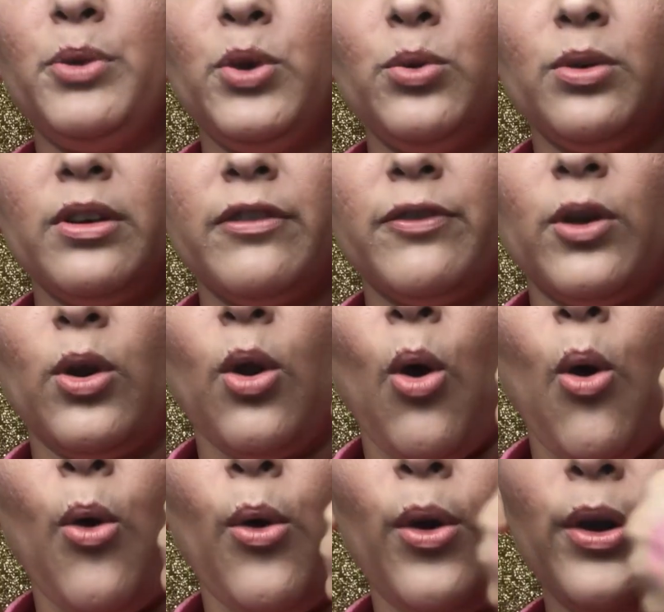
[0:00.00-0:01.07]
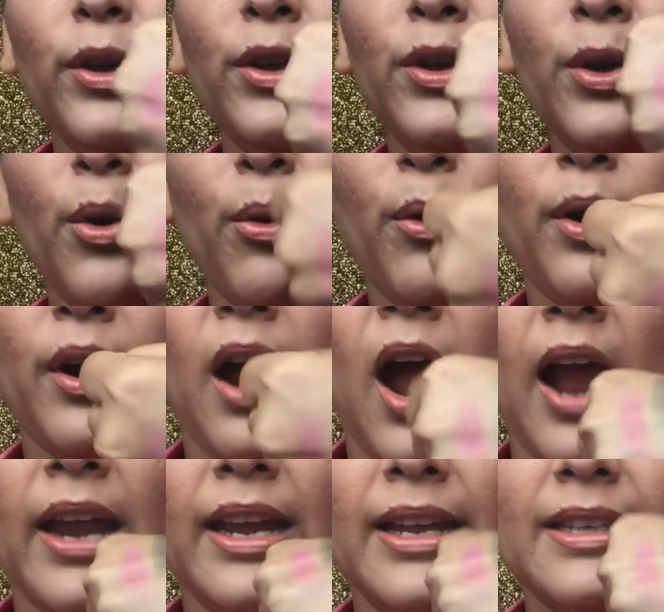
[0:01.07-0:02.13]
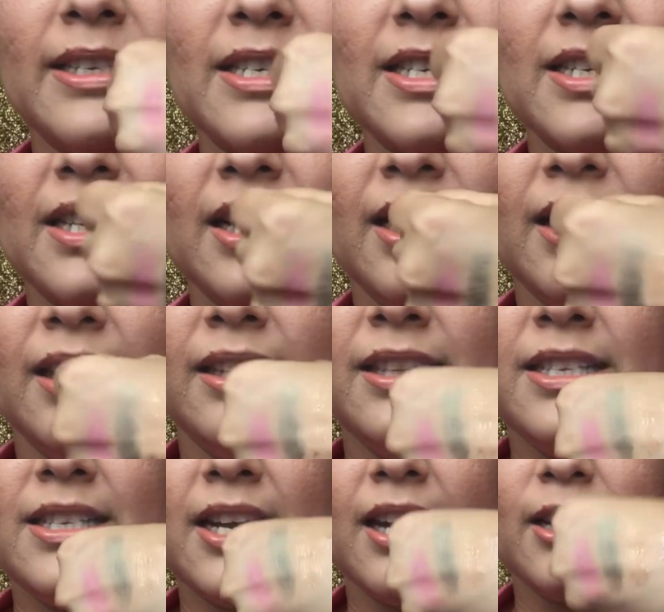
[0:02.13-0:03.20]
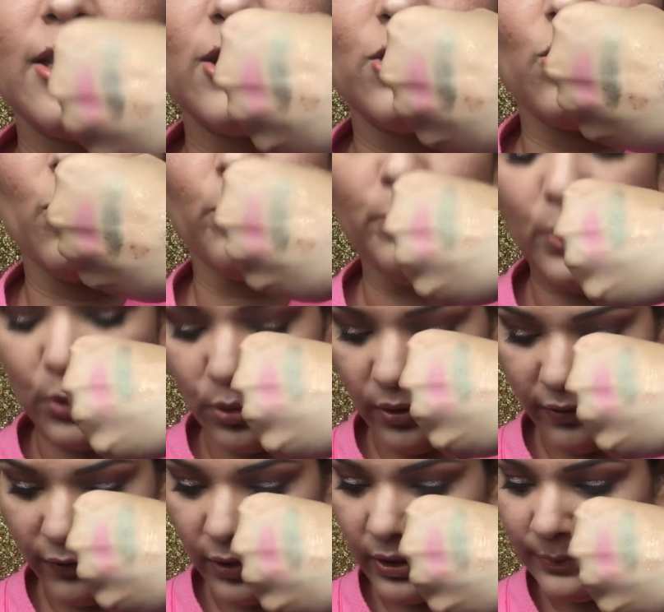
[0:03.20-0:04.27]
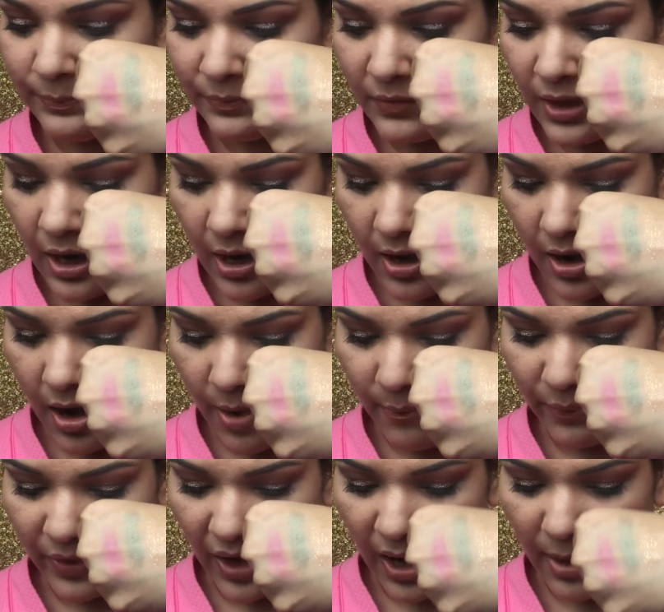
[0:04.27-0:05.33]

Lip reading: beautiful on your eyelids. These are like so beautiful. I'm